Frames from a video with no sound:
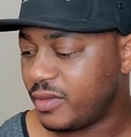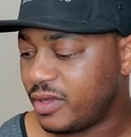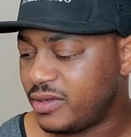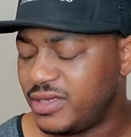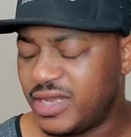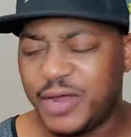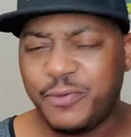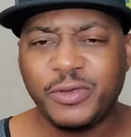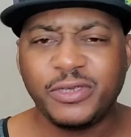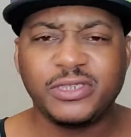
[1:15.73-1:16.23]

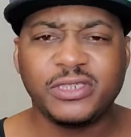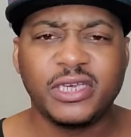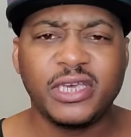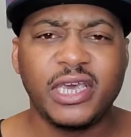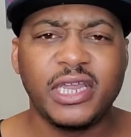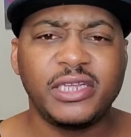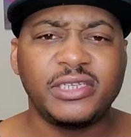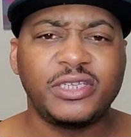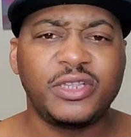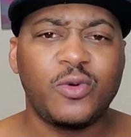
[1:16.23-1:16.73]
today we're just
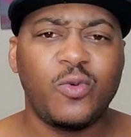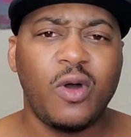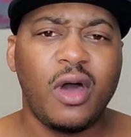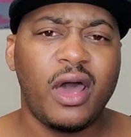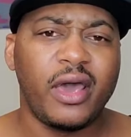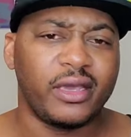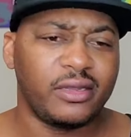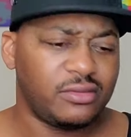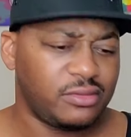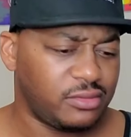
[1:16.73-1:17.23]
gonna get into the
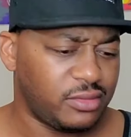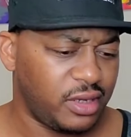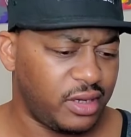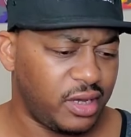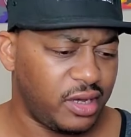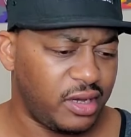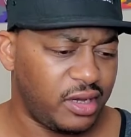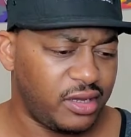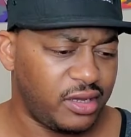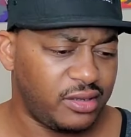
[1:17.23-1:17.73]
wine.
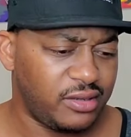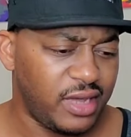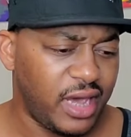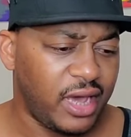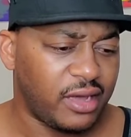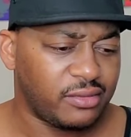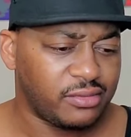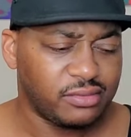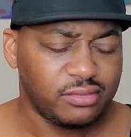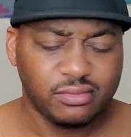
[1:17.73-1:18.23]
And
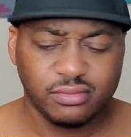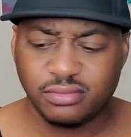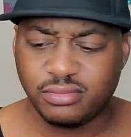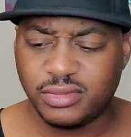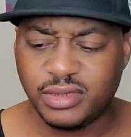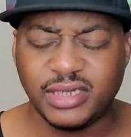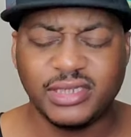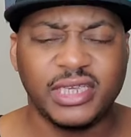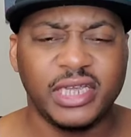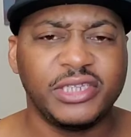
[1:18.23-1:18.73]
yeah,
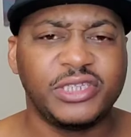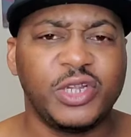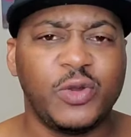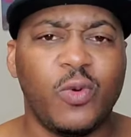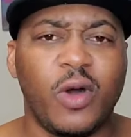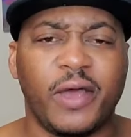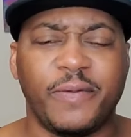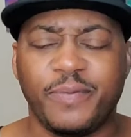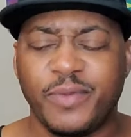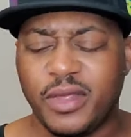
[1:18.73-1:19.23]
let's get into
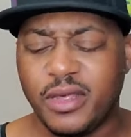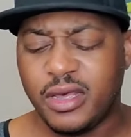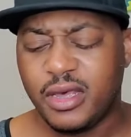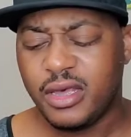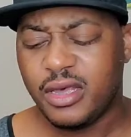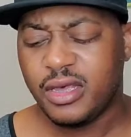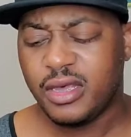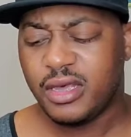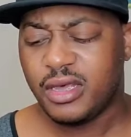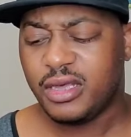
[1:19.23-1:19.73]
the wine.
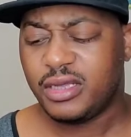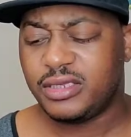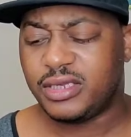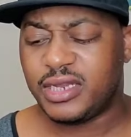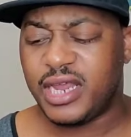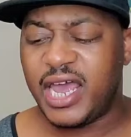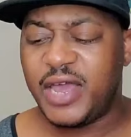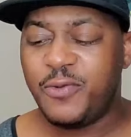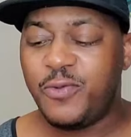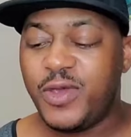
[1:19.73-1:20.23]

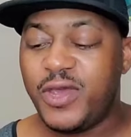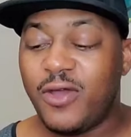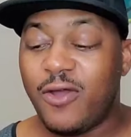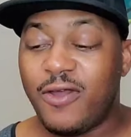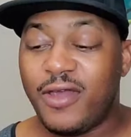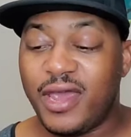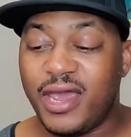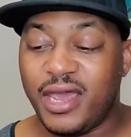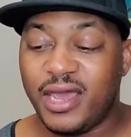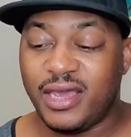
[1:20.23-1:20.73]
Today we
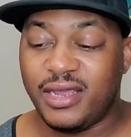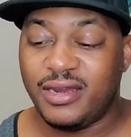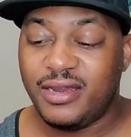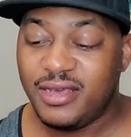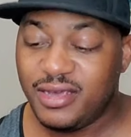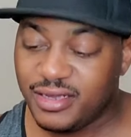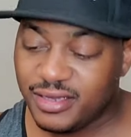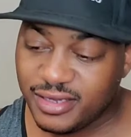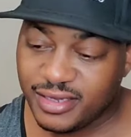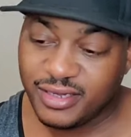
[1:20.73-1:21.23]
are
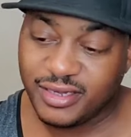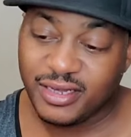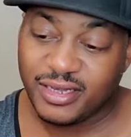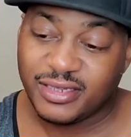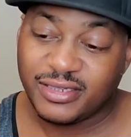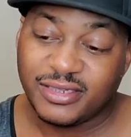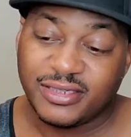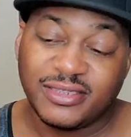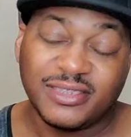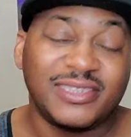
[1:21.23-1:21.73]
in
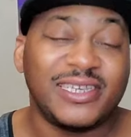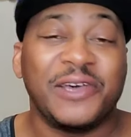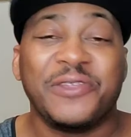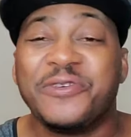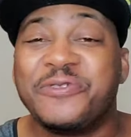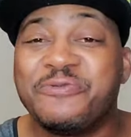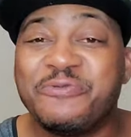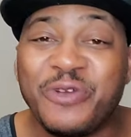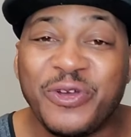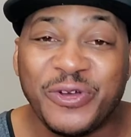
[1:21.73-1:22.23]

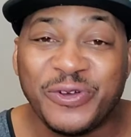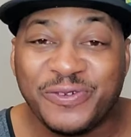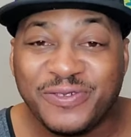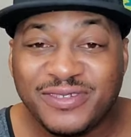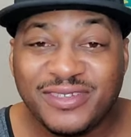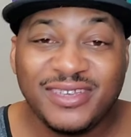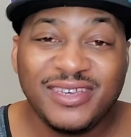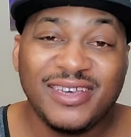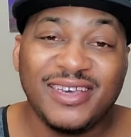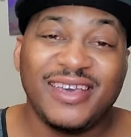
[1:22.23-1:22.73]
Southern
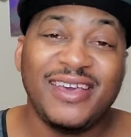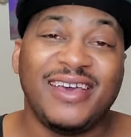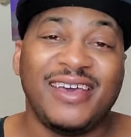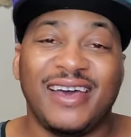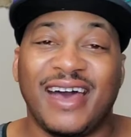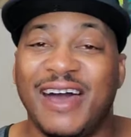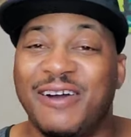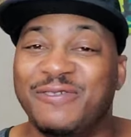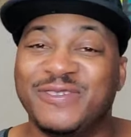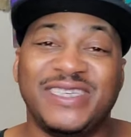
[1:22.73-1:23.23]
Rome.
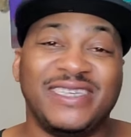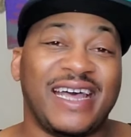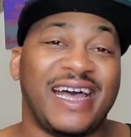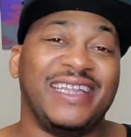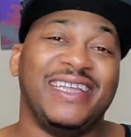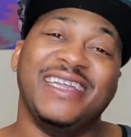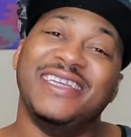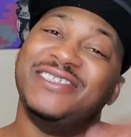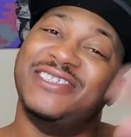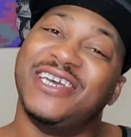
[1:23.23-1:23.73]

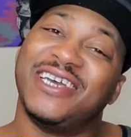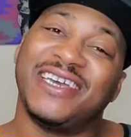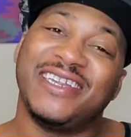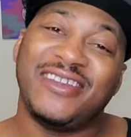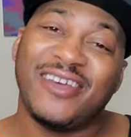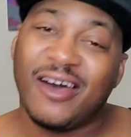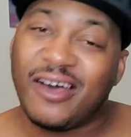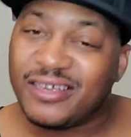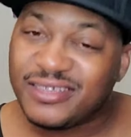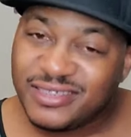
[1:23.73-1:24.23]
I did a jig
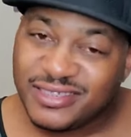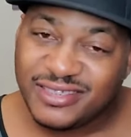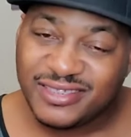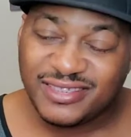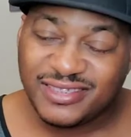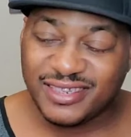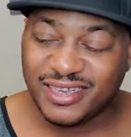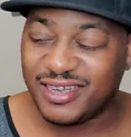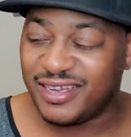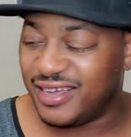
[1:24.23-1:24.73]
and
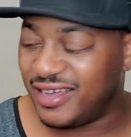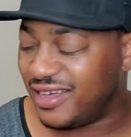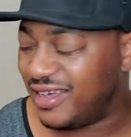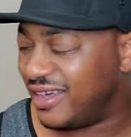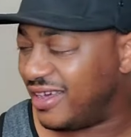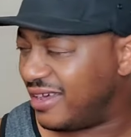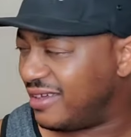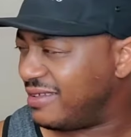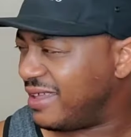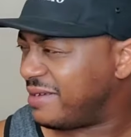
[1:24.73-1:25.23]
doss,
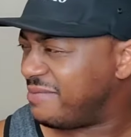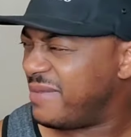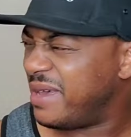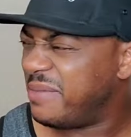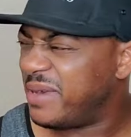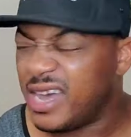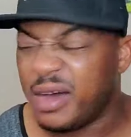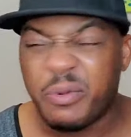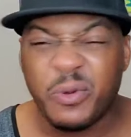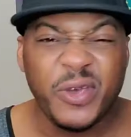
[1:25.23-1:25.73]
like
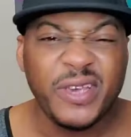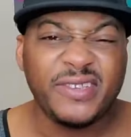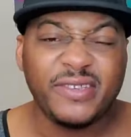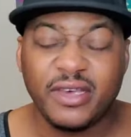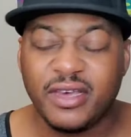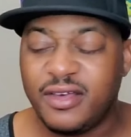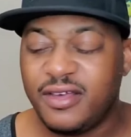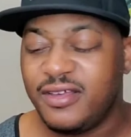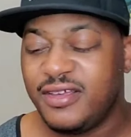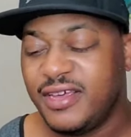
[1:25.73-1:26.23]
maybe a couple
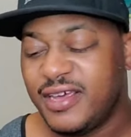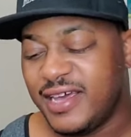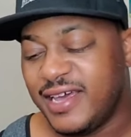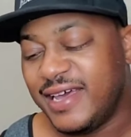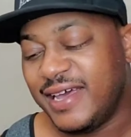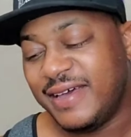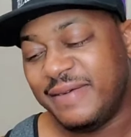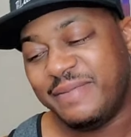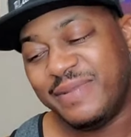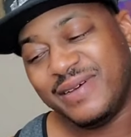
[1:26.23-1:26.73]
weeks ago.
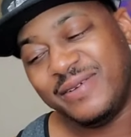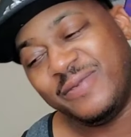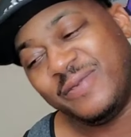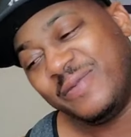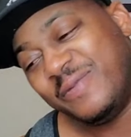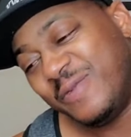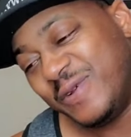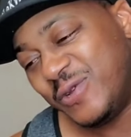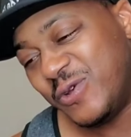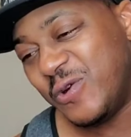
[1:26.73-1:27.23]

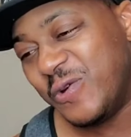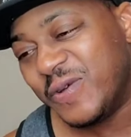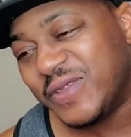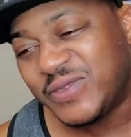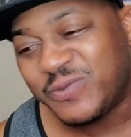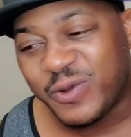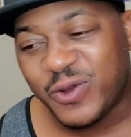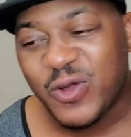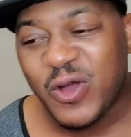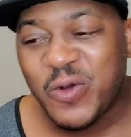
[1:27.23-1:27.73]
But we're going
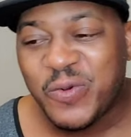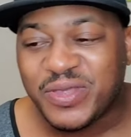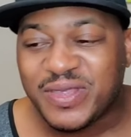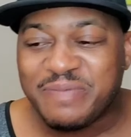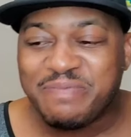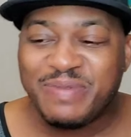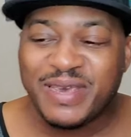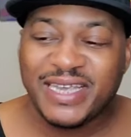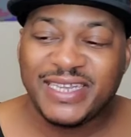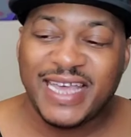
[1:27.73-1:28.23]
with
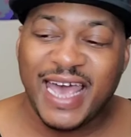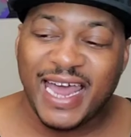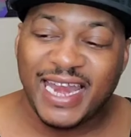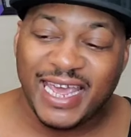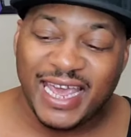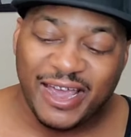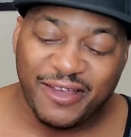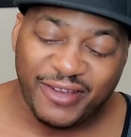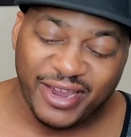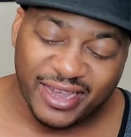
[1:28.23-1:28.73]
the Big
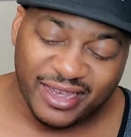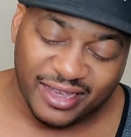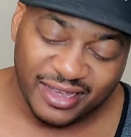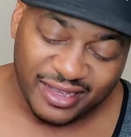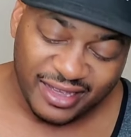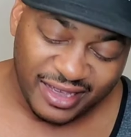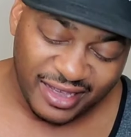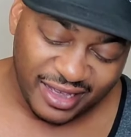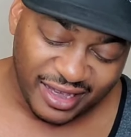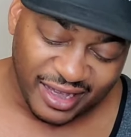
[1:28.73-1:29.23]
Daddy
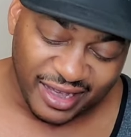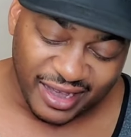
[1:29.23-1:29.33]
area